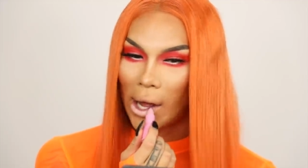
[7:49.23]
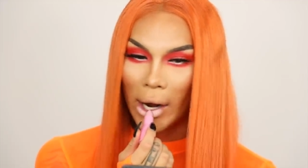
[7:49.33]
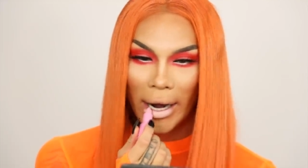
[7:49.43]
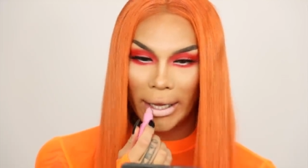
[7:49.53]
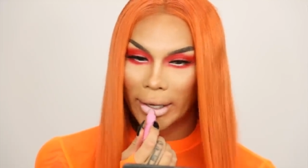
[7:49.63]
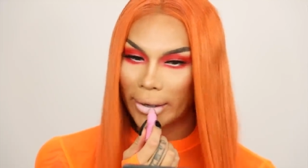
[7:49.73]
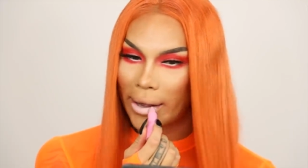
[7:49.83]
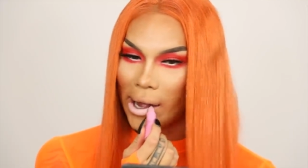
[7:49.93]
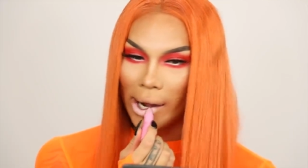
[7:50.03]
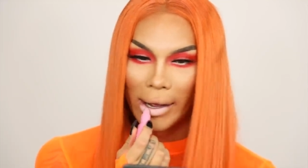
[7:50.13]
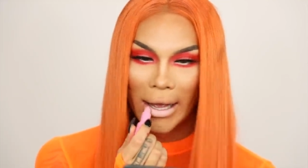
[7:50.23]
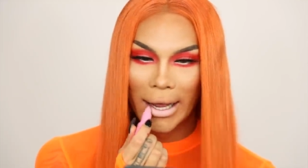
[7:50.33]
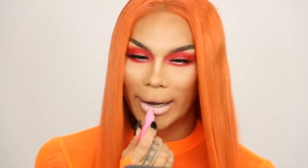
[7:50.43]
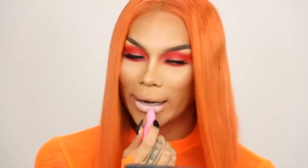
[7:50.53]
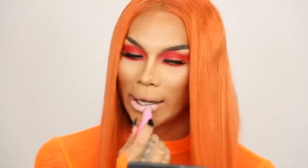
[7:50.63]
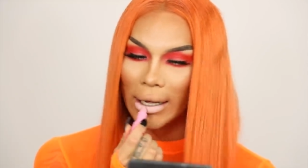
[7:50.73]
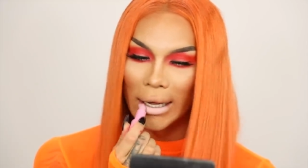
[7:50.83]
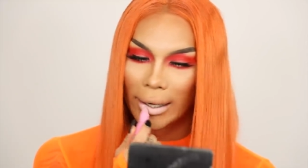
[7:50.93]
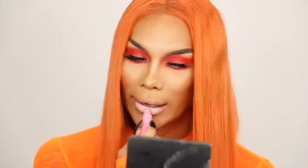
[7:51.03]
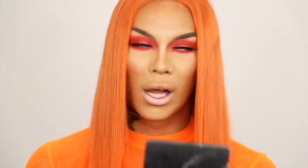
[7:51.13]
What the heck?
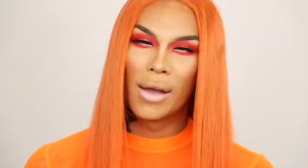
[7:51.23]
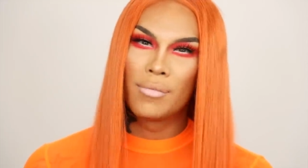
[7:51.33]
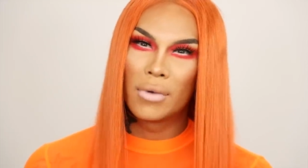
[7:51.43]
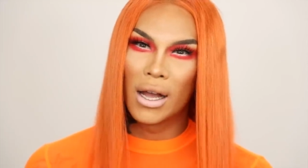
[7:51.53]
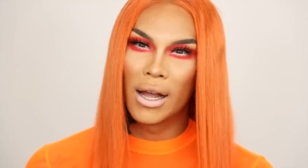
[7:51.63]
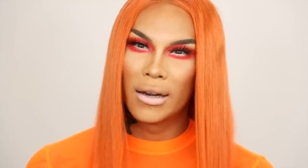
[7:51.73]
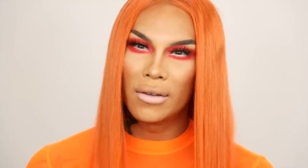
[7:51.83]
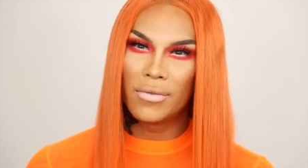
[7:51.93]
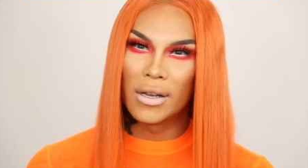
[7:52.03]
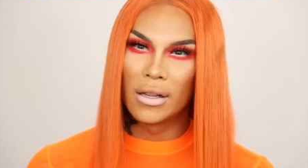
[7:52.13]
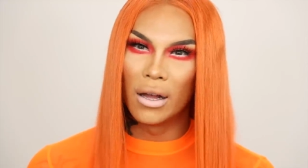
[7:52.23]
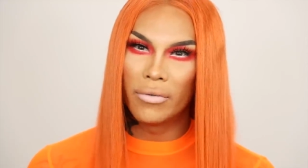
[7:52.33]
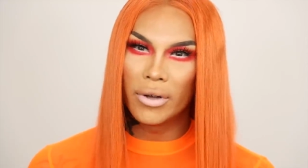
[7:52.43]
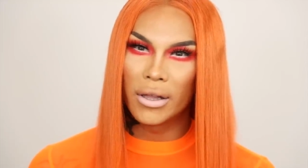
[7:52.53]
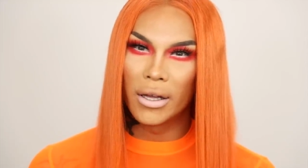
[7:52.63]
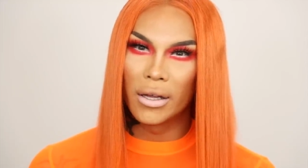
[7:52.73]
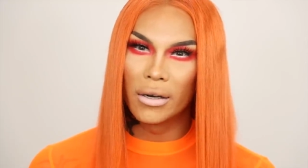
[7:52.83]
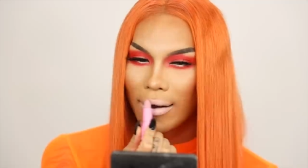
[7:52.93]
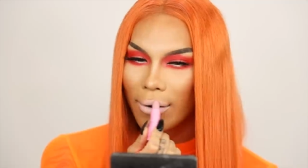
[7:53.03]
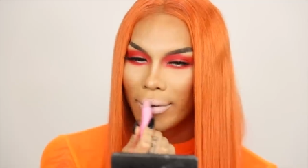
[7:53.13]
Nah. I'm kind of in love with it.
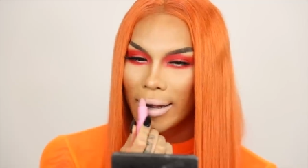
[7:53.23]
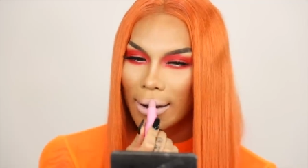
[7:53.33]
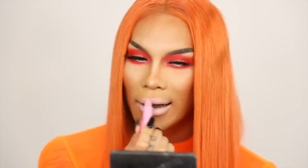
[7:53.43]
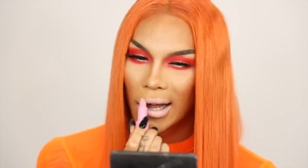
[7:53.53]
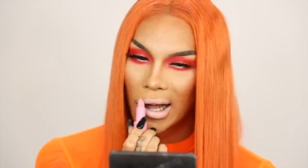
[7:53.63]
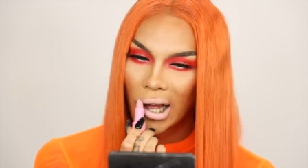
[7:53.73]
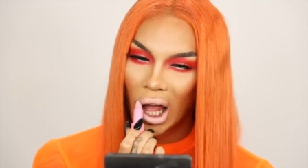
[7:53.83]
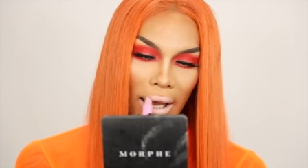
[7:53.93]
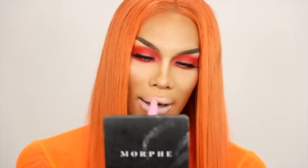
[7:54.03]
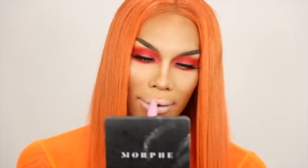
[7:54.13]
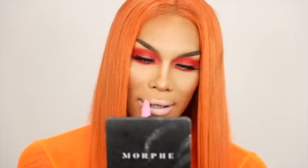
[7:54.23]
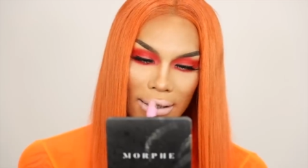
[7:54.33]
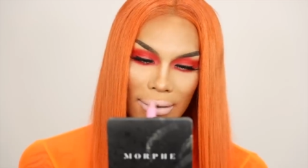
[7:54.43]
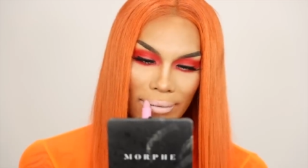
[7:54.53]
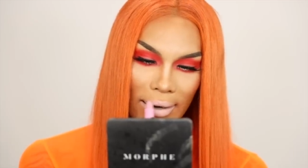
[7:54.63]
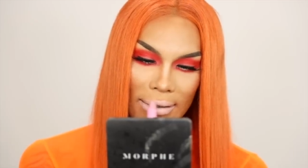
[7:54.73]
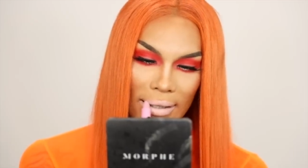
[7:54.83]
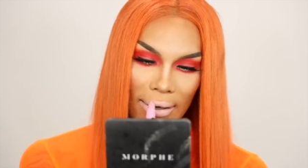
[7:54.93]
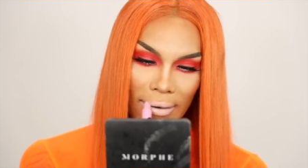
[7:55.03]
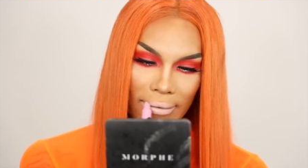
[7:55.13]
Oh my God. You know what this reminds me
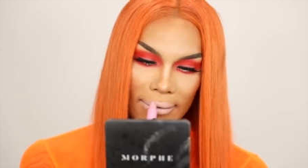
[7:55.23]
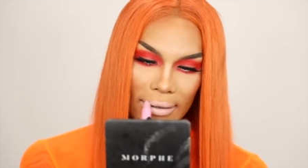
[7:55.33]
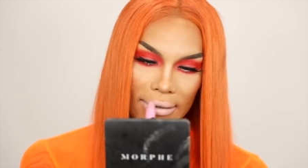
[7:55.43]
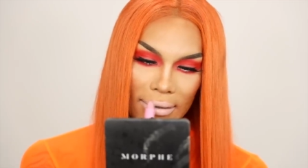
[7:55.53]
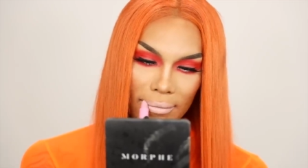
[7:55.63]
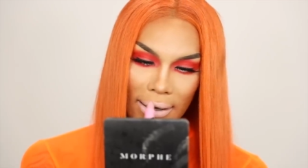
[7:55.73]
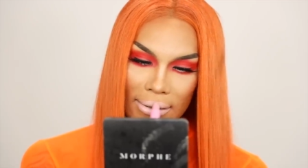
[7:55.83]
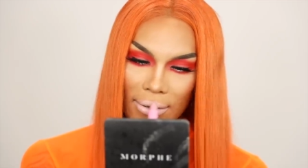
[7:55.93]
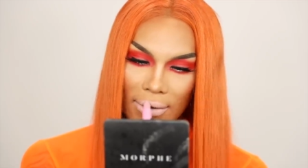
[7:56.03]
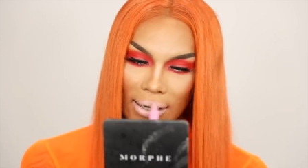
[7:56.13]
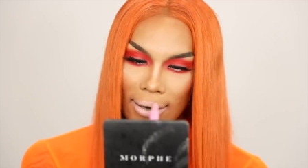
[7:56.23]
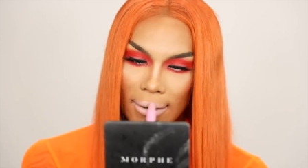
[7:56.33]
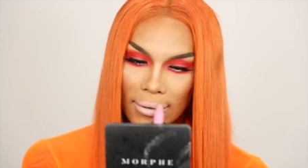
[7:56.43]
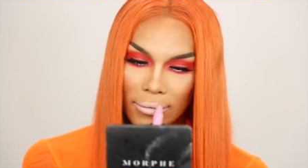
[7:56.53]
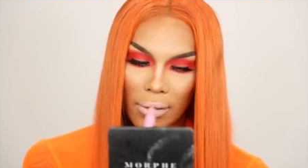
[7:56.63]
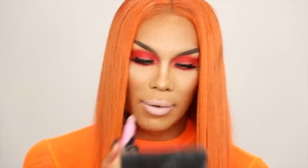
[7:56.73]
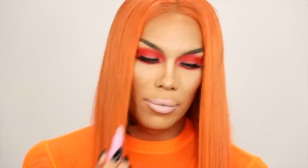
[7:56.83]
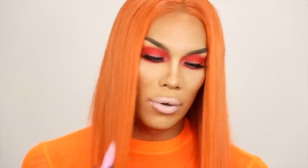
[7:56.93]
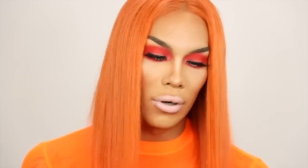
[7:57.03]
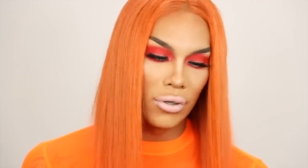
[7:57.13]
of? This reminds me of the color where
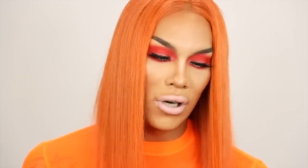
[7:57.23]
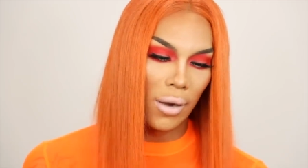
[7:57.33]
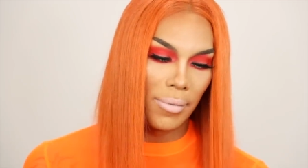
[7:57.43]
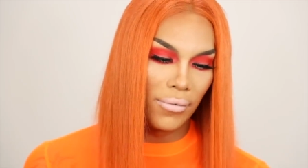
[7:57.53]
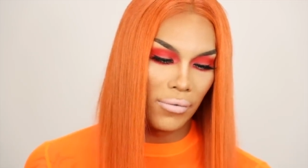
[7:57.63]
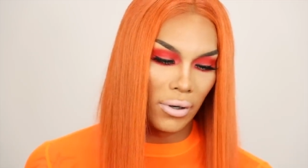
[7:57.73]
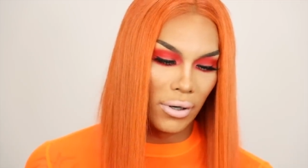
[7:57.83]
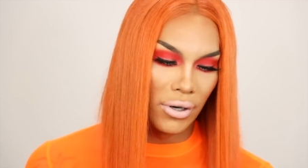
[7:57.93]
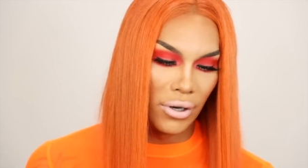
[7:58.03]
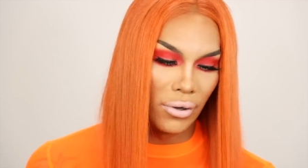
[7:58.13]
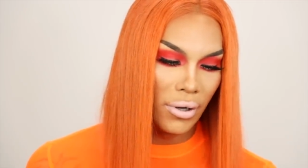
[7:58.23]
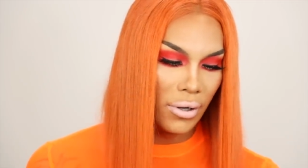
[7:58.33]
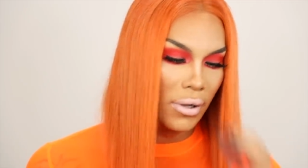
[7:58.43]
people go shopping for nude,